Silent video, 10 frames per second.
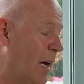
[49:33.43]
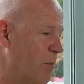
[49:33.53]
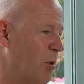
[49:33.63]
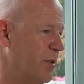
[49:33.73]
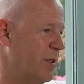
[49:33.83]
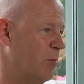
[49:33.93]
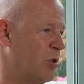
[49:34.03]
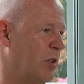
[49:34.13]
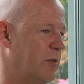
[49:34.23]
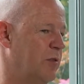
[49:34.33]
personally
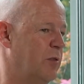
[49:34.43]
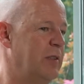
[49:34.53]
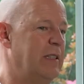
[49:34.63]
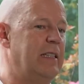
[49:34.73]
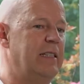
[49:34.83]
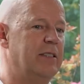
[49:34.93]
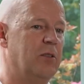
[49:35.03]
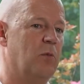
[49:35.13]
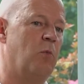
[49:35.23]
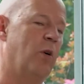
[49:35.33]
watch out for.
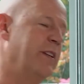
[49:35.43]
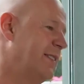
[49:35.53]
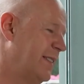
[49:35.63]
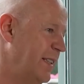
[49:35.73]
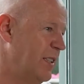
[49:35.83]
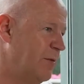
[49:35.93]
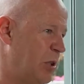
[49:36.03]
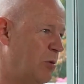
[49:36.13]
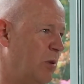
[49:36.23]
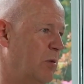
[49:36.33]
So one is the
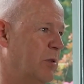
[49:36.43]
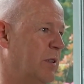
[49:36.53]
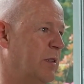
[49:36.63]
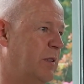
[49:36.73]
individual or